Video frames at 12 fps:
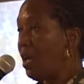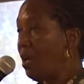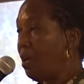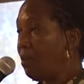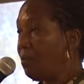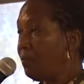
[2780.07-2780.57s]

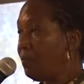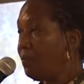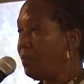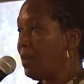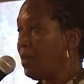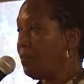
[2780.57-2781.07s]
um,
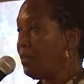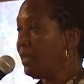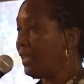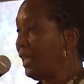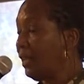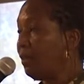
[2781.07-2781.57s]
the
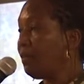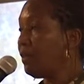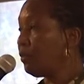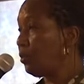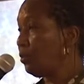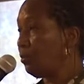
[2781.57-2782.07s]
care of
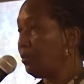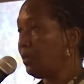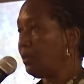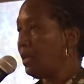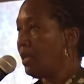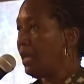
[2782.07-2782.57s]
their
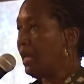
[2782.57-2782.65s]
children?